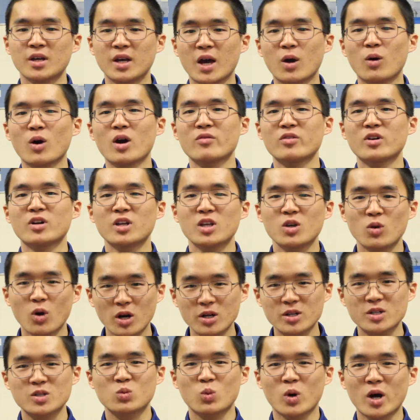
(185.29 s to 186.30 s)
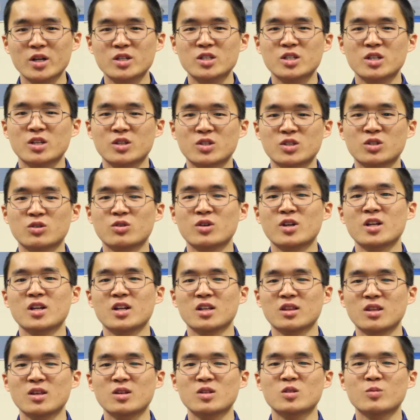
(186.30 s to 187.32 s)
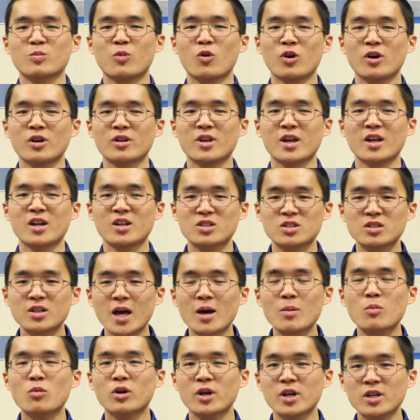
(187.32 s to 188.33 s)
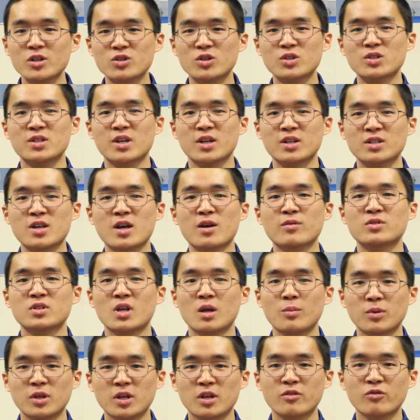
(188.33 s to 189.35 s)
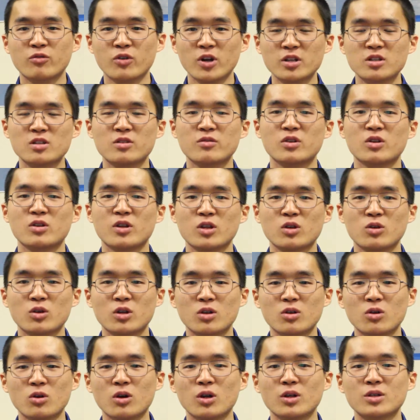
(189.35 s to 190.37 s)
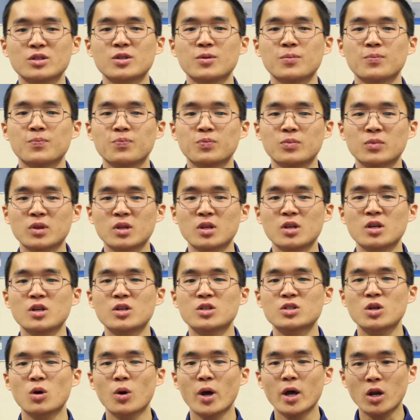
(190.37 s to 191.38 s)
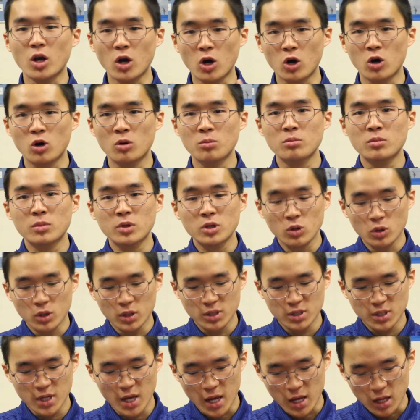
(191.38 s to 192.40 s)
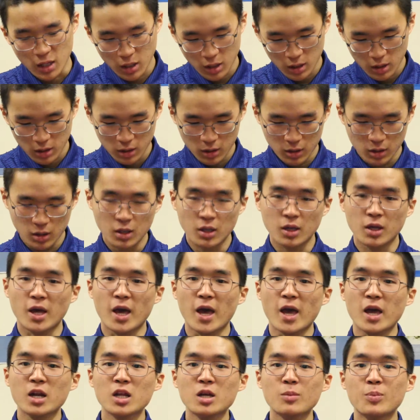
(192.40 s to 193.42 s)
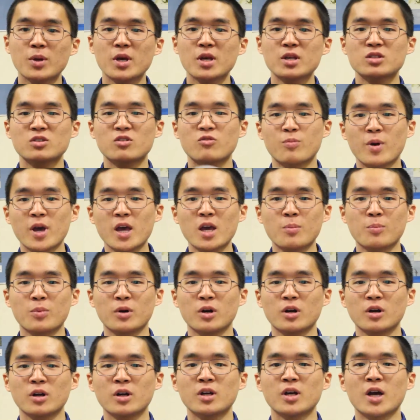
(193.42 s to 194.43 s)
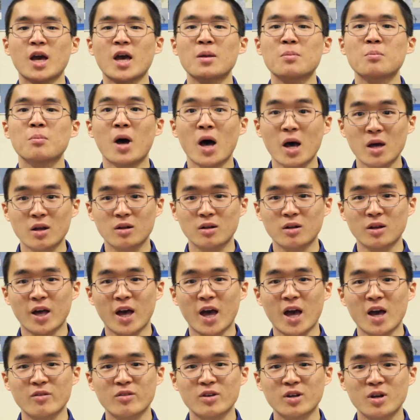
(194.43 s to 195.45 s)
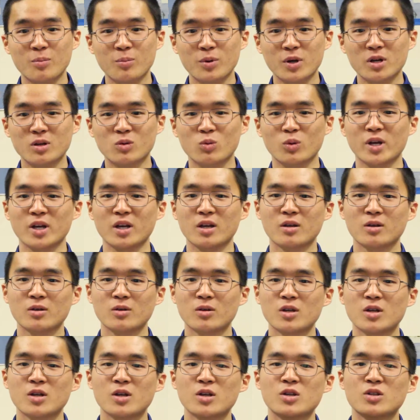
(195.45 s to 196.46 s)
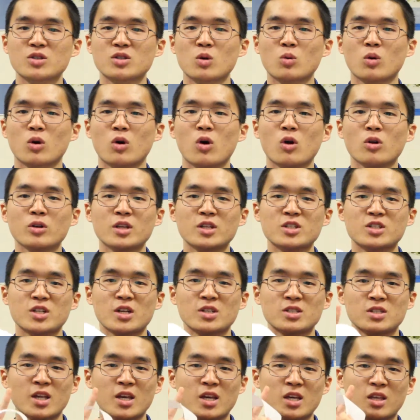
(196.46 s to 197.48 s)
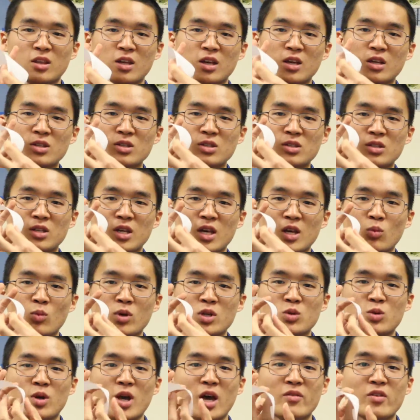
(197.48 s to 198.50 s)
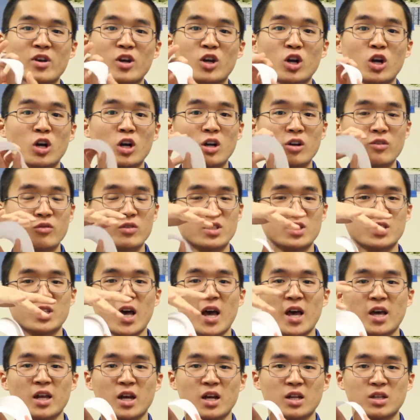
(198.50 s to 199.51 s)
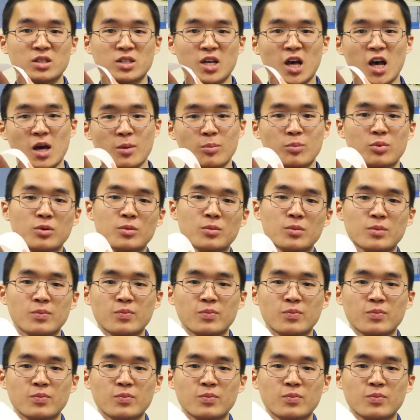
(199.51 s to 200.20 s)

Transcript: However, you are just watching a screen at this point, and it's a lot more interesting to have something in front of you that you can hold. So at home, you can take any piece of paper and model having a bird wing. So we'll hold it just like this, in which we have a curved side on top,